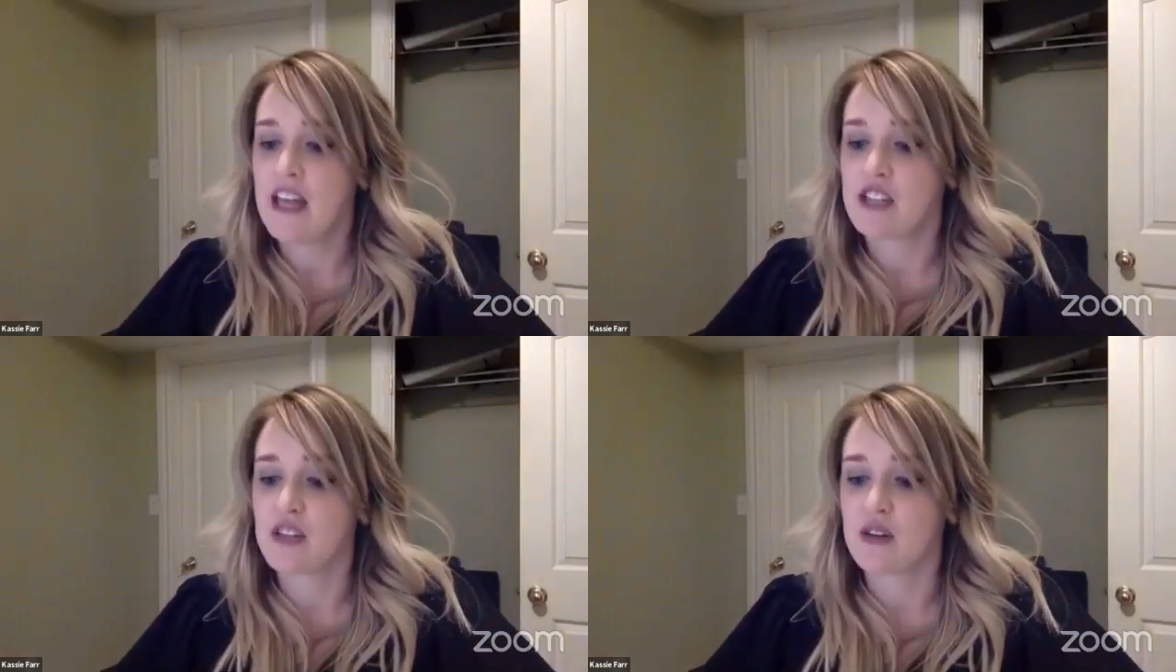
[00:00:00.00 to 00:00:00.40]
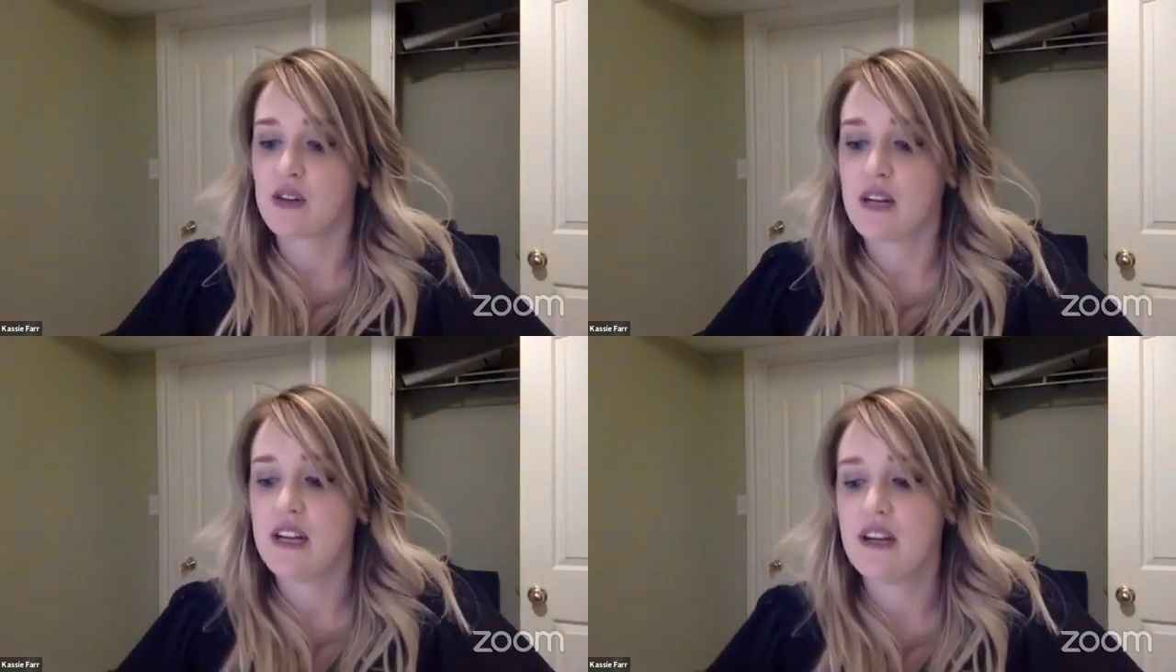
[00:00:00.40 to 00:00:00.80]

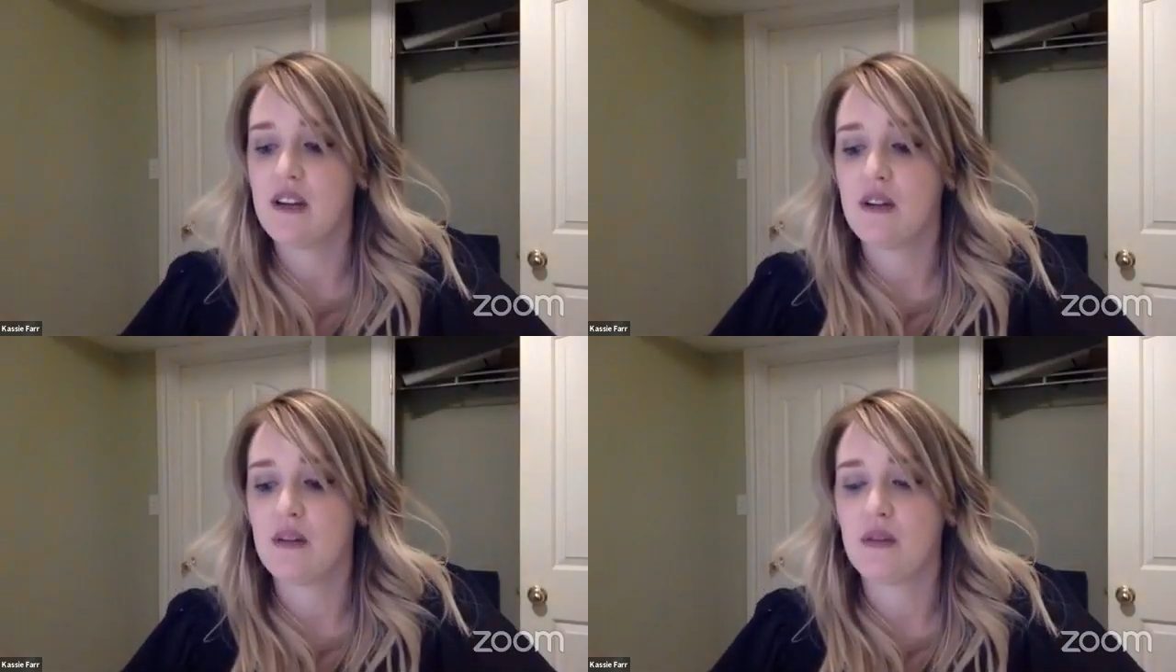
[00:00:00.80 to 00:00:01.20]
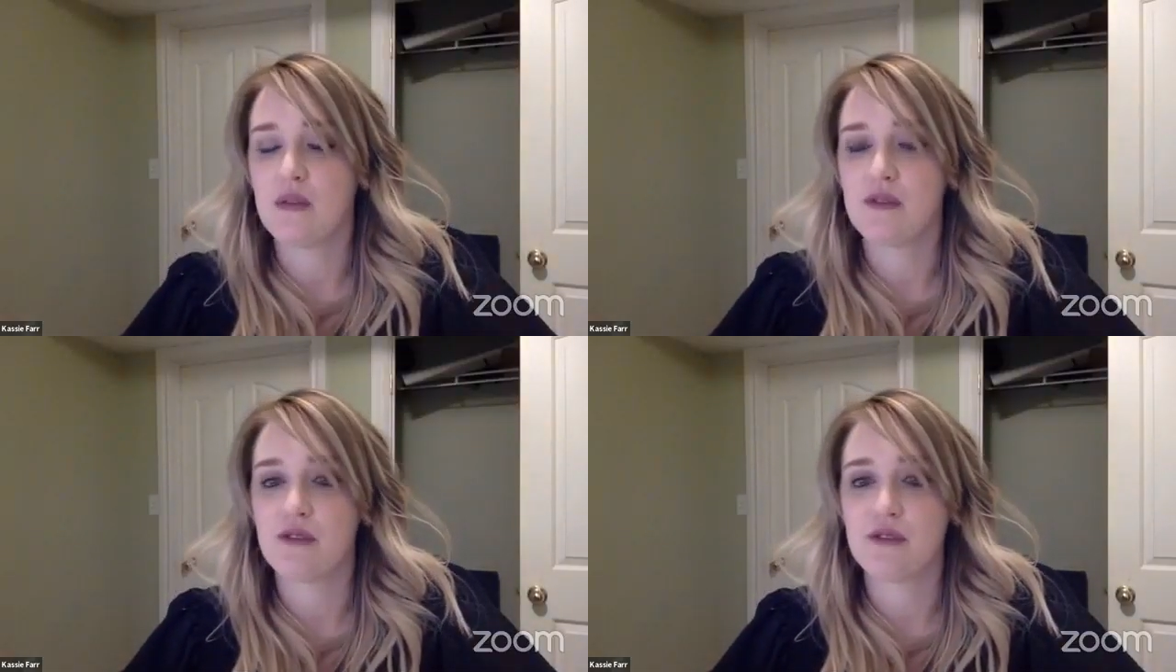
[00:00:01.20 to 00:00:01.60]
So
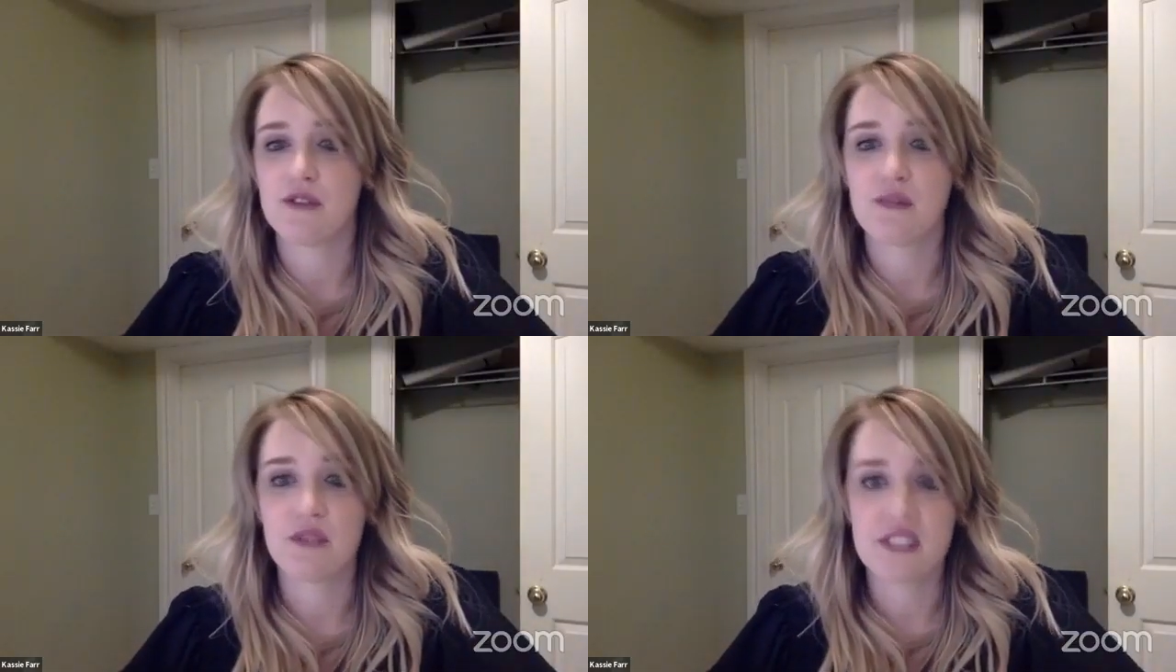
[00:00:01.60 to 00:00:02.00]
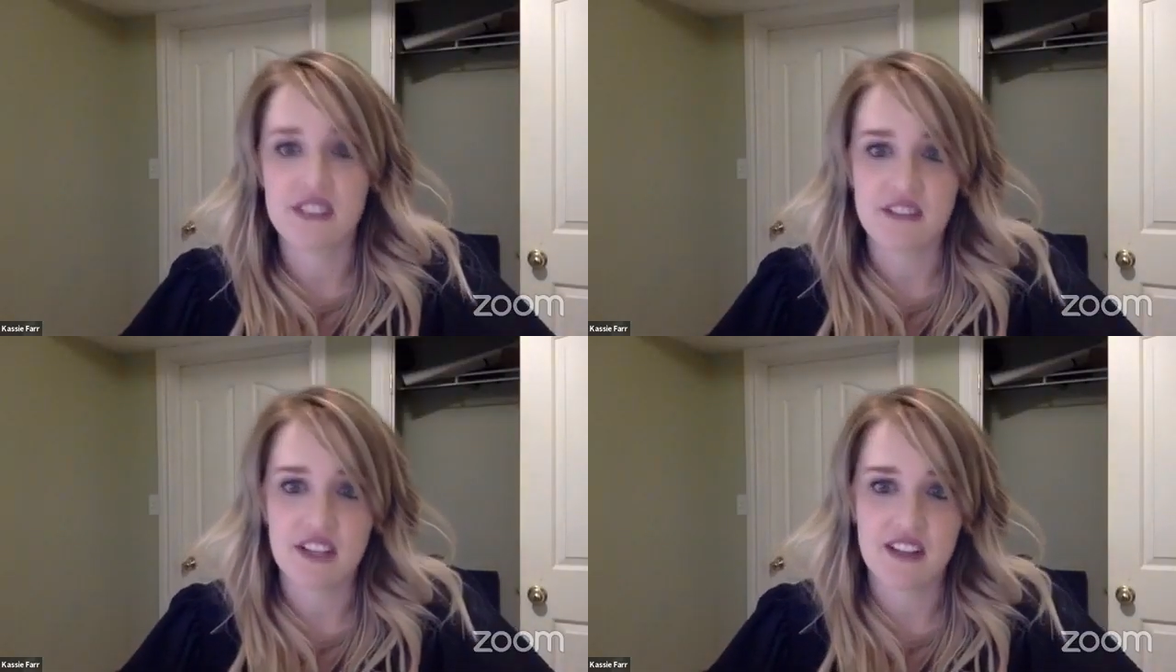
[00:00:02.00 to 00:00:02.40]

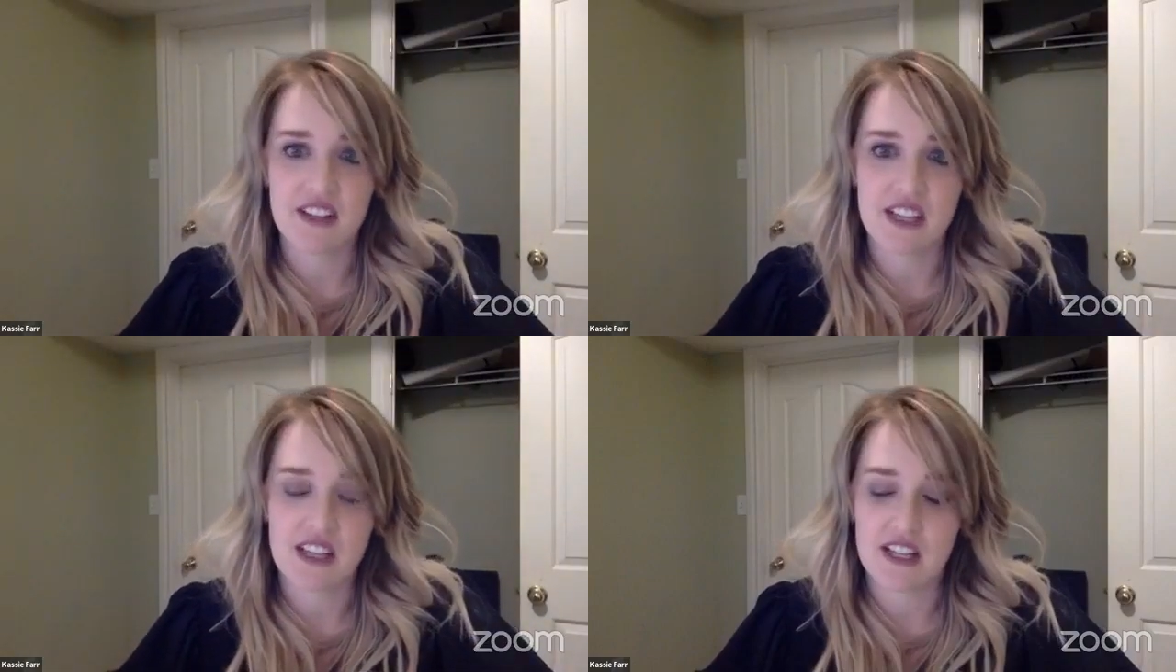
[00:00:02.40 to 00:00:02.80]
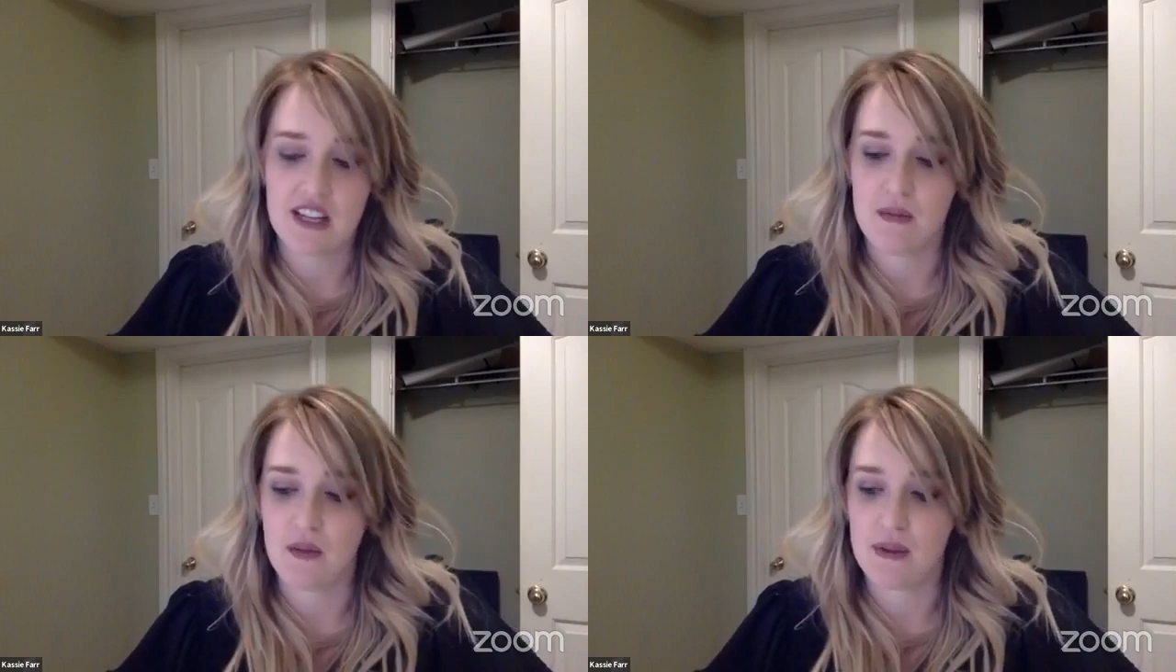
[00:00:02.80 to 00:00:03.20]
specifically,
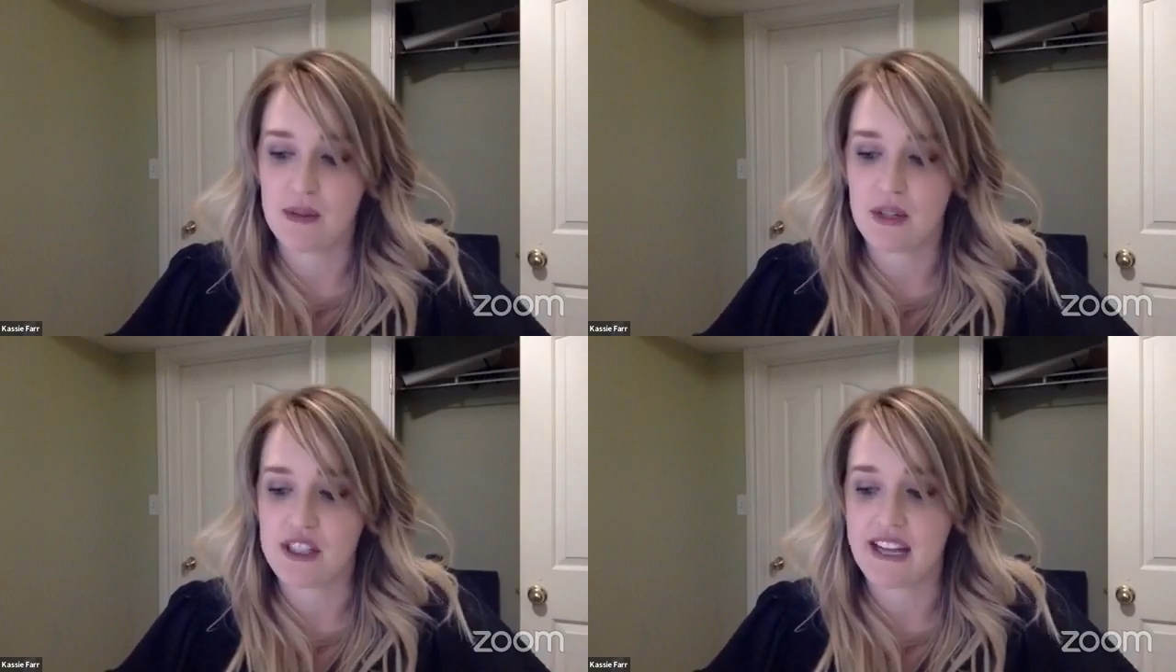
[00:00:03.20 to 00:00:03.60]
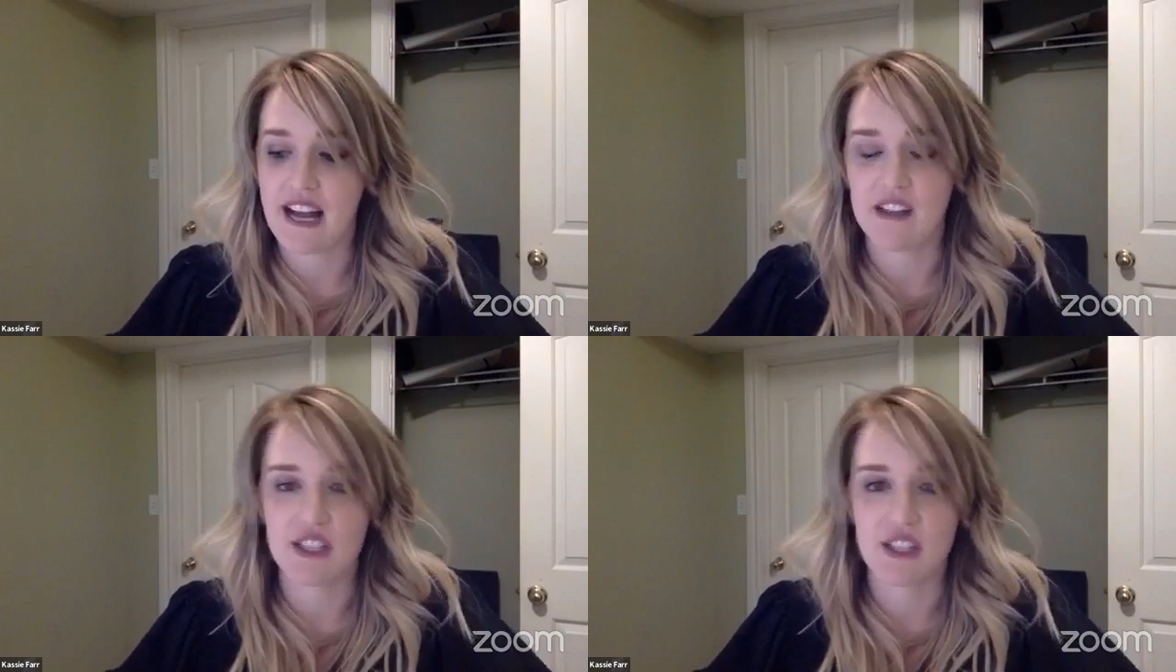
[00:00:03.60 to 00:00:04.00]
one person,
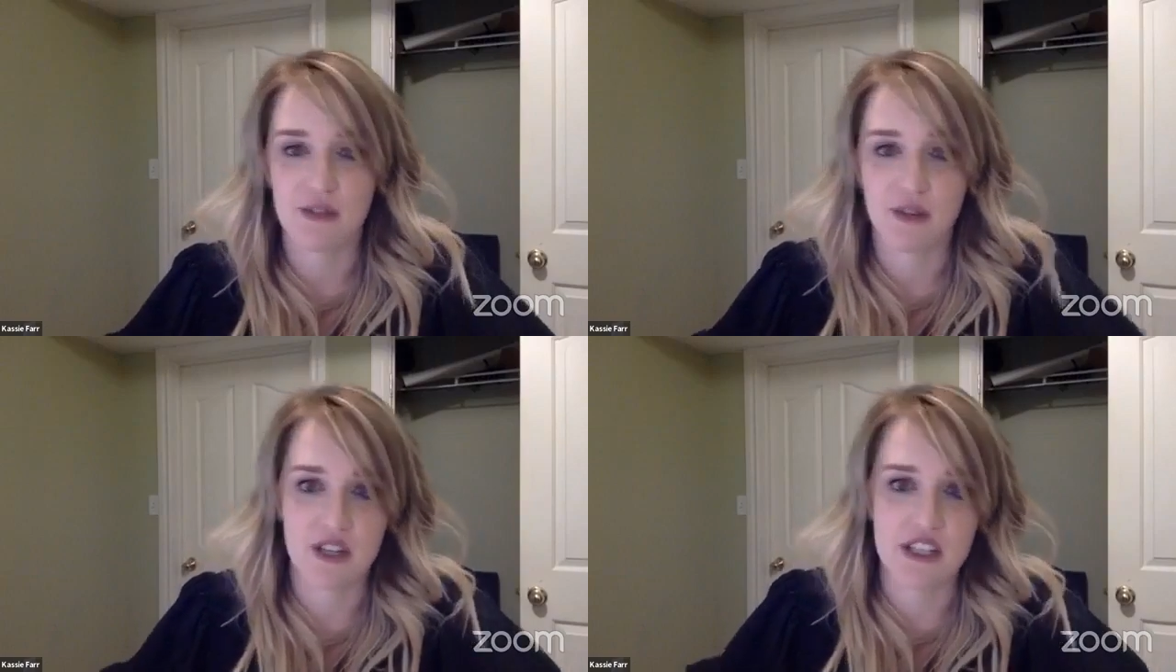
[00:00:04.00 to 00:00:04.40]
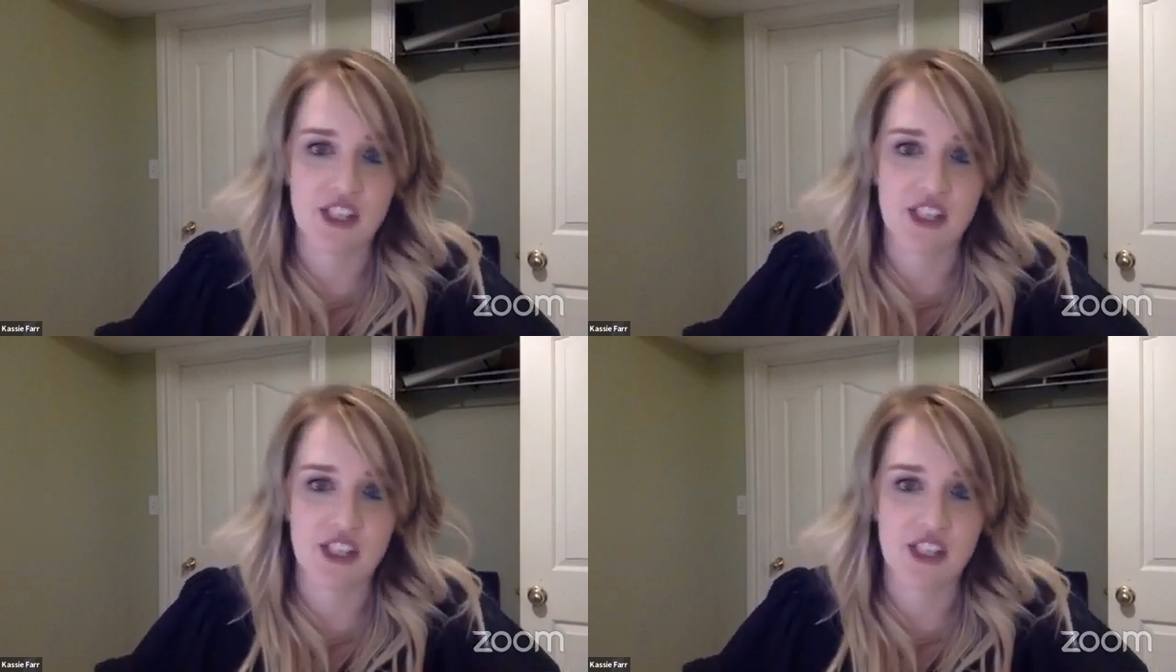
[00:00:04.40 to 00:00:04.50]
Allison, wrote in.